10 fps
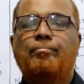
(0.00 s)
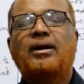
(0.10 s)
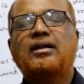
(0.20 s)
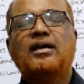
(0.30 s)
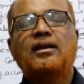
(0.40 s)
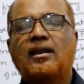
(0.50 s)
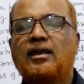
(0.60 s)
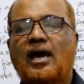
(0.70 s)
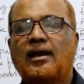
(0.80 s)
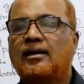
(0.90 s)
But in
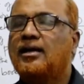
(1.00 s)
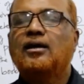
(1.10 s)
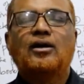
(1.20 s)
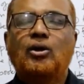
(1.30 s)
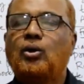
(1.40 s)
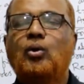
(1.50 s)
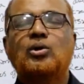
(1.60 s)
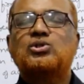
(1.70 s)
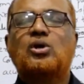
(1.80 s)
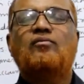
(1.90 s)
reality,
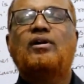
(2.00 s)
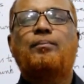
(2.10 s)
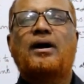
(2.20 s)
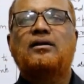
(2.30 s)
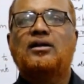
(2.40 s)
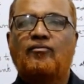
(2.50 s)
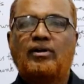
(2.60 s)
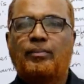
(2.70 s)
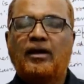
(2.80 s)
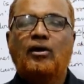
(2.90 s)
no solvent partner
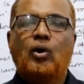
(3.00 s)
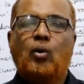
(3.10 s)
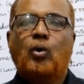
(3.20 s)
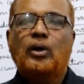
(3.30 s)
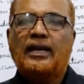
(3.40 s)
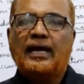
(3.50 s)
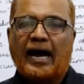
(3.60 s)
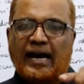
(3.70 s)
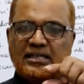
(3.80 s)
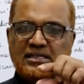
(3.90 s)
will bring,
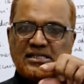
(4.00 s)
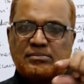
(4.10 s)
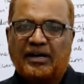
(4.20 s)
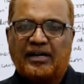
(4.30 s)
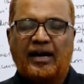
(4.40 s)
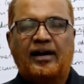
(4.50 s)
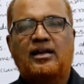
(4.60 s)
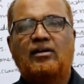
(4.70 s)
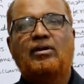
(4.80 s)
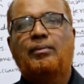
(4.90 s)
only adjustment
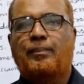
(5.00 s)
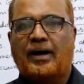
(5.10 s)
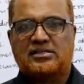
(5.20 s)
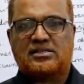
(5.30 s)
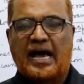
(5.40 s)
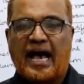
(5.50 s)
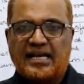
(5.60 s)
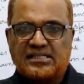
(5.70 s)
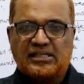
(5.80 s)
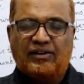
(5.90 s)
entry will be passed
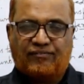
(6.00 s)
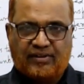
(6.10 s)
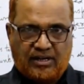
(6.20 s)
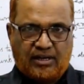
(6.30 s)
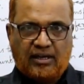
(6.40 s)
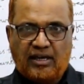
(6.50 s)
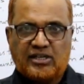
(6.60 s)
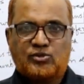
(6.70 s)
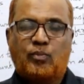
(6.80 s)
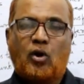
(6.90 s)
as if he
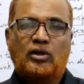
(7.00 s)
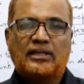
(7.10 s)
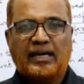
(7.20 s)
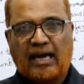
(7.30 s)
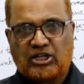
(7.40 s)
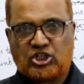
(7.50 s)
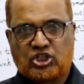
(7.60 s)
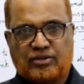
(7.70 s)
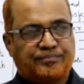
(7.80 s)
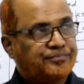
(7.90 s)
has brought the
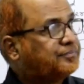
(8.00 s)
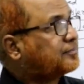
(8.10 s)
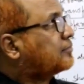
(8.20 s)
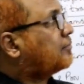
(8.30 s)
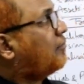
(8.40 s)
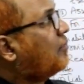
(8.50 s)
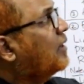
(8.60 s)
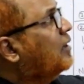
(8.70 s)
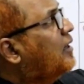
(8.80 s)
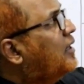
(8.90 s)
cash
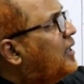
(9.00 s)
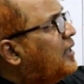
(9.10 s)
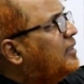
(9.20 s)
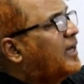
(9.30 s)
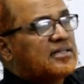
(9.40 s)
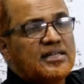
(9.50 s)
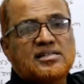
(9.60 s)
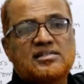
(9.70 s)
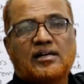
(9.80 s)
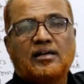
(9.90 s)
that
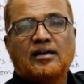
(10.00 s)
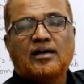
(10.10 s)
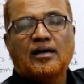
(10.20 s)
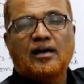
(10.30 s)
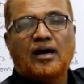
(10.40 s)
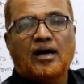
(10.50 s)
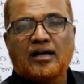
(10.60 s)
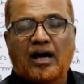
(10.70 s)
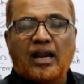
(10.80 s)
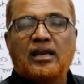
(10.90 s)
this is the
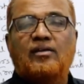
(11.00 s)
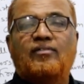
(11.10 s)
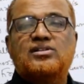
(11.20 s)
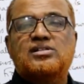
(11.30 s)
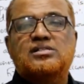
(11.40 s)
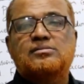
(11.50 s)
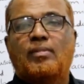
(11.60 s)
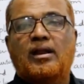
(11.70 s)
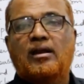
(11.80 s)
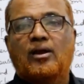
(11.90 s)
uh, Garner versus
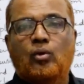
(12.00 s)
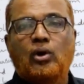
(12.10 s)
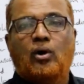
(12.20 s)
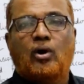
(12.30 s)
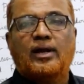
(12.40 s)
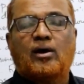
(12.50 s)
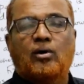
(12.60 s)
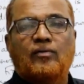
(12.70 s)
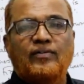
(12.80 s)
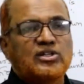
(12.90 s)
Murray rule on
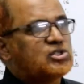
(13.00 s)
account of